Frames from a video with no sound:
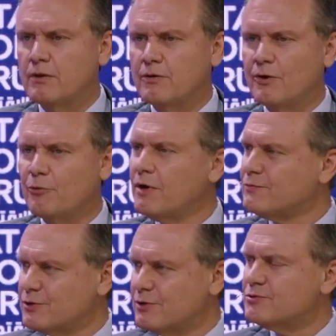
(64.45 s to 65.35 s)
You know, we have
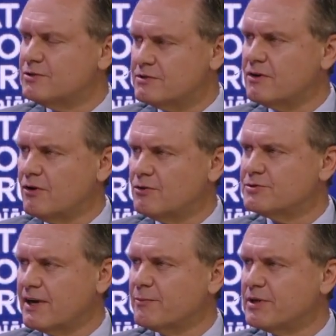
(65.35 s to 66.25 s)
solutions in all those
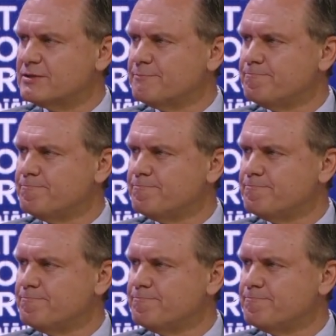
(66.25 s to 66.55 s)
segments.